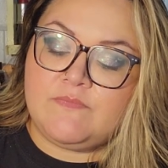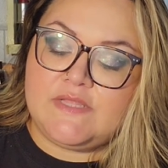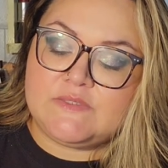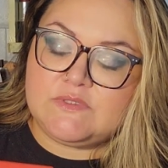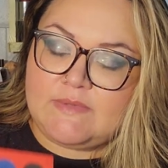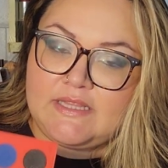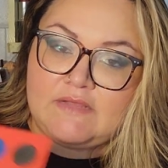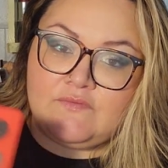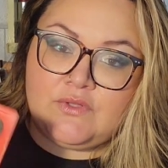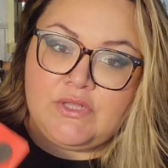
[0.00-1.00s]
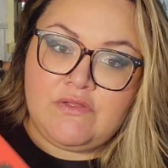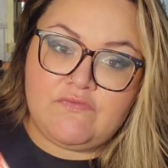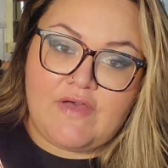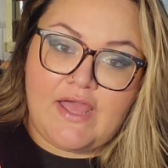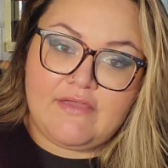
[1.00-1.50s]
This was my level
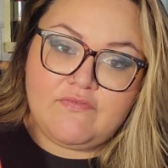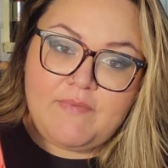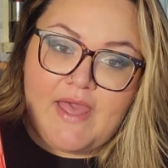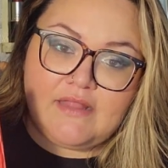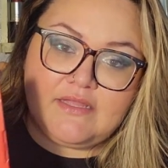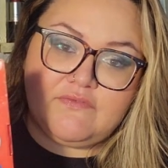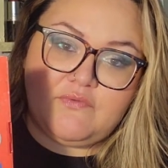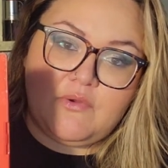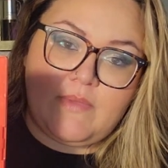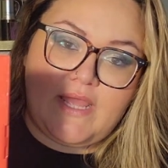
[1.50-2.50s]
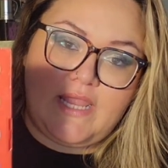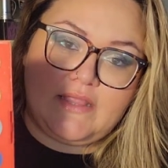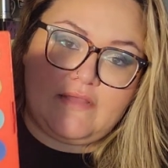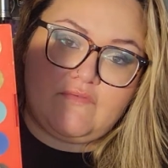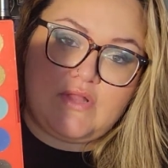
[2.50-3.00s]
5 palette for my
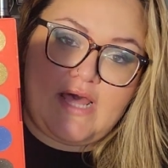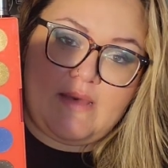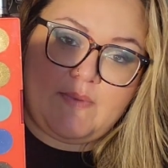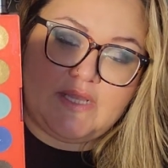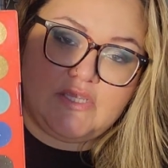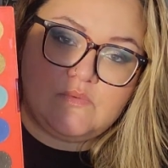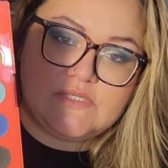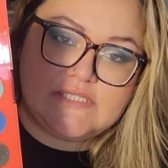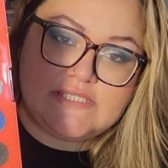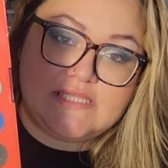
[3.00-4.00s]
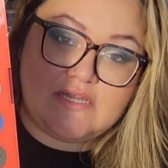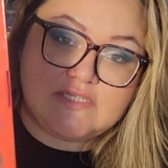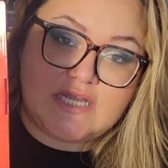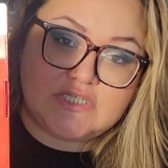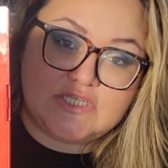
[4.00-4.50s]
level up, and you will see there's
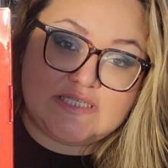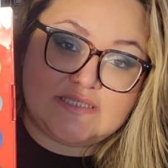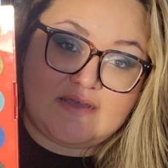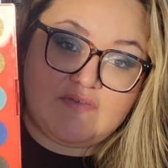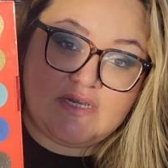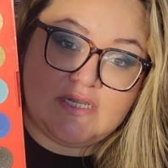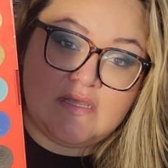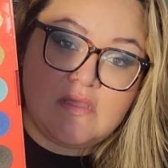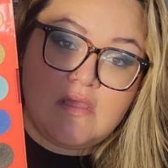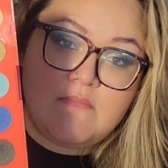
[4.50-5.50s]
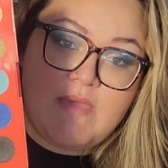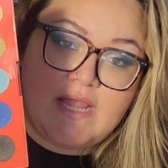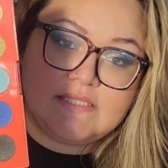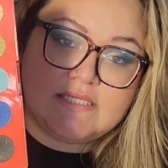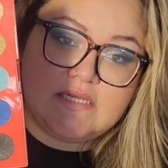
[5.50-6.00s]
actually 7
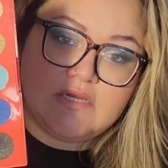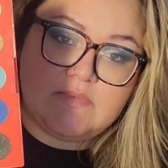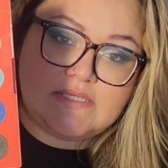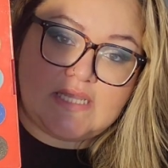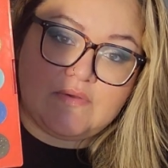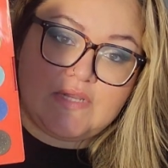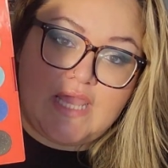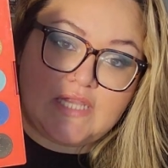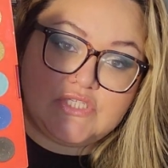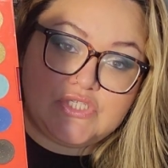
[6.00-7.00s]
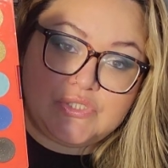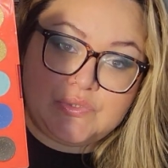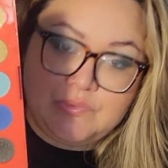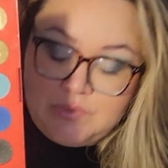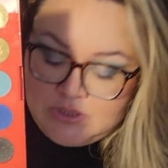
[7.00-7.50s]
pans in here because I already had
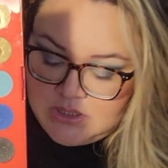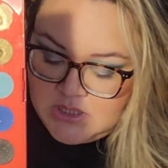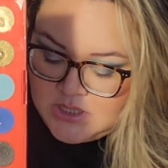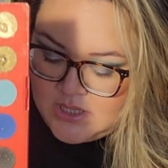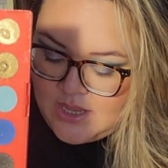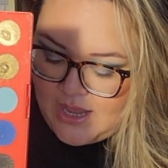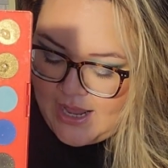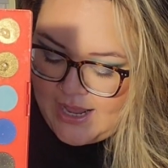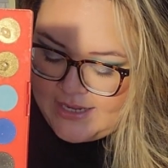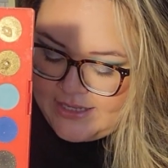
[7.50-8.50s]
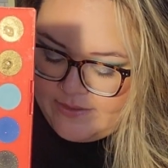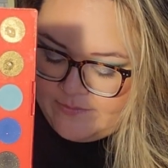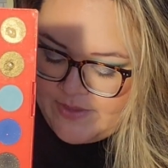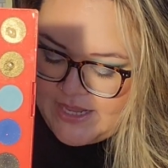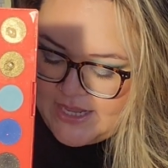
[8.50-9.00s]
2. I hit
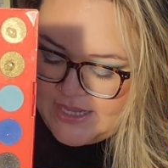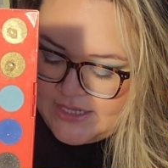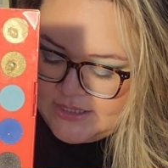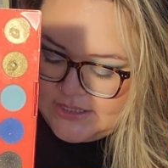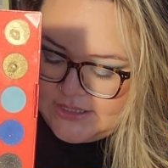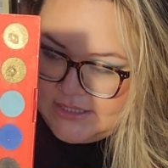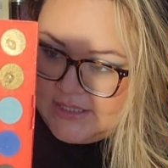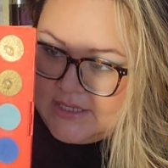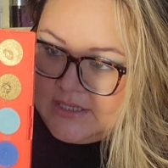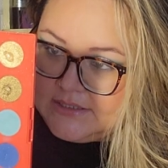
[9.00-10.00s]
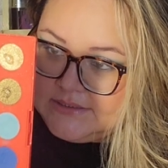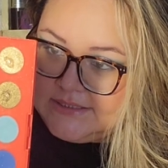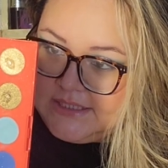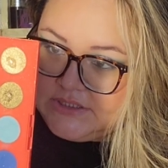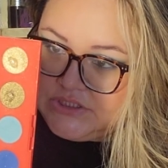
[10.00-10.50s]
pan in
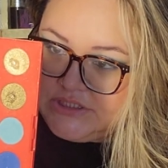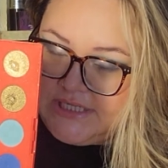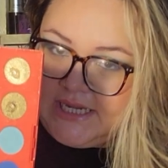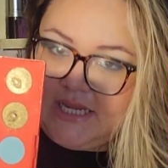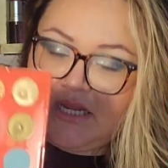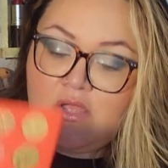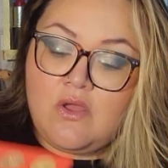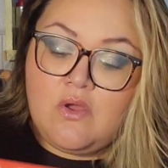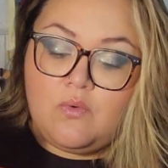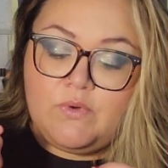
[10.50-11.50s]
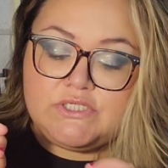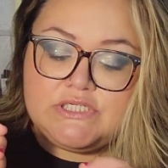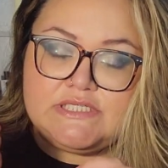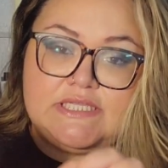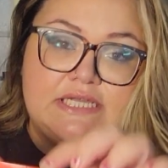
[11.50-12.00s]
Ditch Day, which
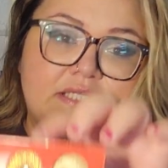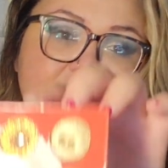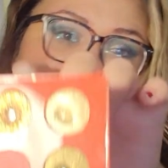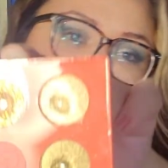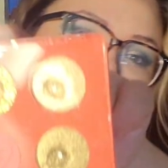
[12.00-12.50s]
is this